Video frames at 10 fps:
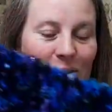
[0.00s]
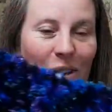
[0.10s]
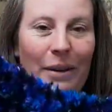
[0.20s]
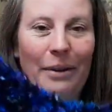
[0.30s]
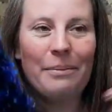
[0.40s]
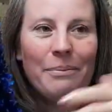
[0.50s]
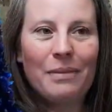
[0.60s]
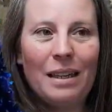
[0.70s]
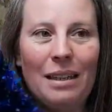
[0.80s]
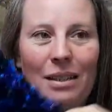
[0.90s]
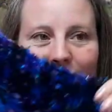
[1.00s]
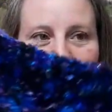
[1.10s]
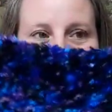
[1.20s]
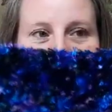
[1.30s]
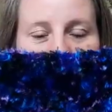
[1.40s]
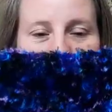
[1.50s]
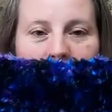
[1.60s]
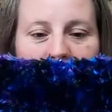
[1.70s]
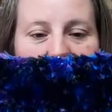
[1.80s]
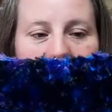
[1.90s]
So it is
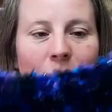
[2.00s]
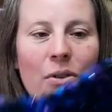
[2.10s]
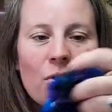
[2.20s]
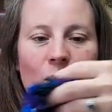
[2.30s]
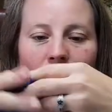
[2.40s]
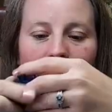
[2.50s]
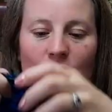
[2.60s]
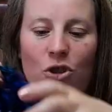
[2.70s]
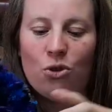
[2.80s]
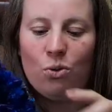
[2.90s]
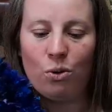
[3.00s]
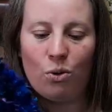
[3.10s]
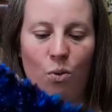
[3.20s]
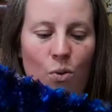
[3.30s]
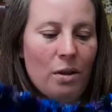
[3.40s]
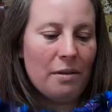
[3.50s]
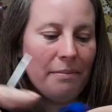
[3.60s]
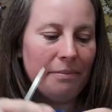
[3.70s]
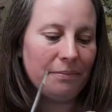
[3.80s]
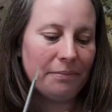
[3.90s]
scrunched up on quite a short cord.